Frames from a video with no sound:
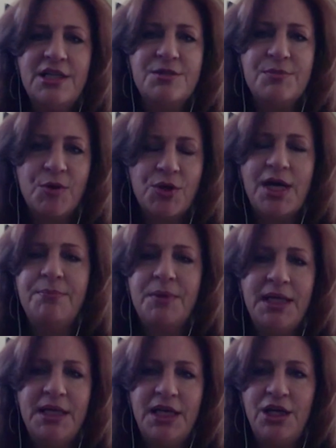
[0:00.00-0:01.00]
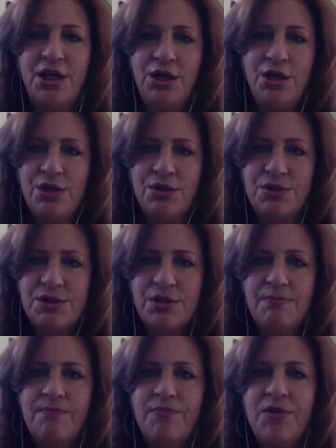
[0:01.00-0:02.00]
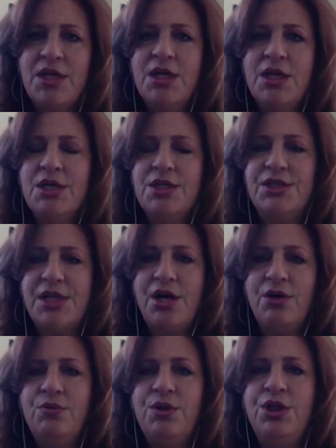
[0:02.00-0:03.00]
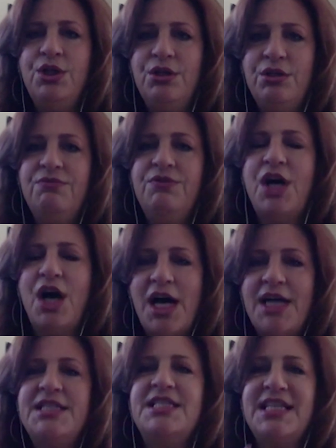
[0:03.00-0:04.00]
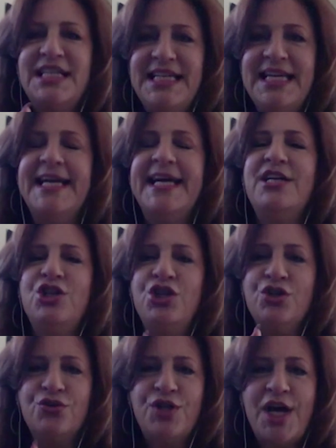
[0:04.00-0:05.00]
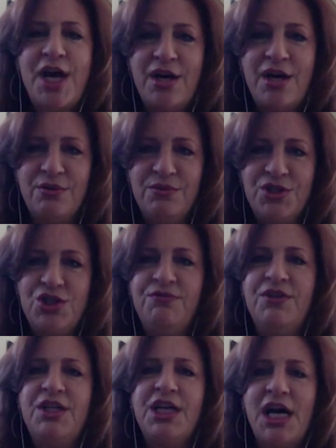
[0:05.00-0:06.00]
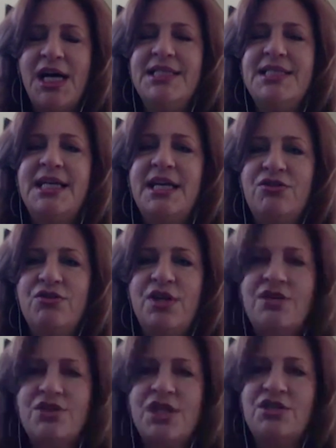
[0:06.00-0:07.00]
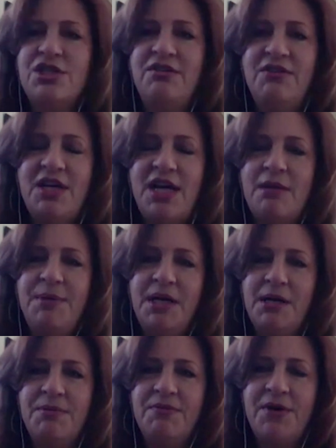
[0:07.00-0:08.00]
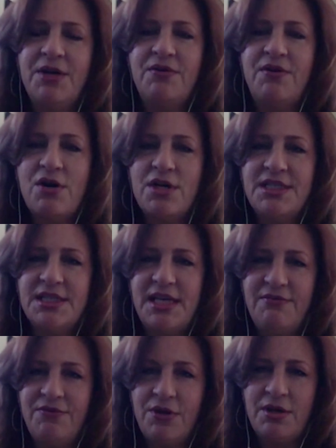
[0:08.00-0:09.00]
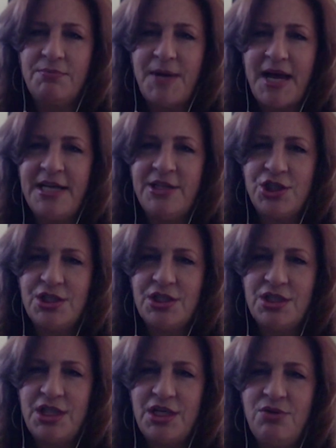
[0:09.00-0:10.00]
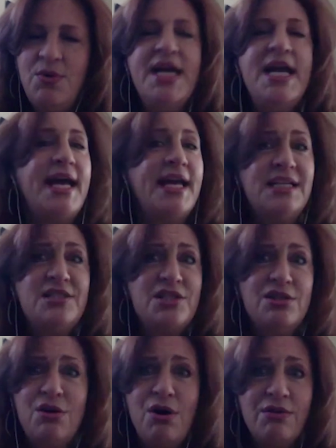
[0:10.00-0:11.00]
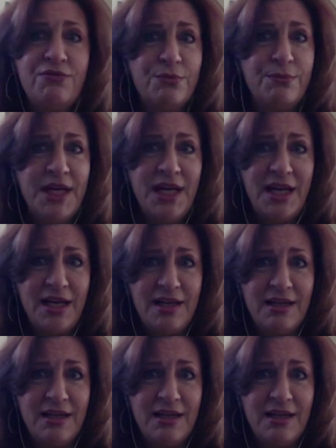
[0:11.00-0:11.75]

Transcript: or company that you use. So you've got to get your no's. You've got to get through those no's, and you've got to pick up the phone. The hardest thing for an agent to do, and it's still hard for me,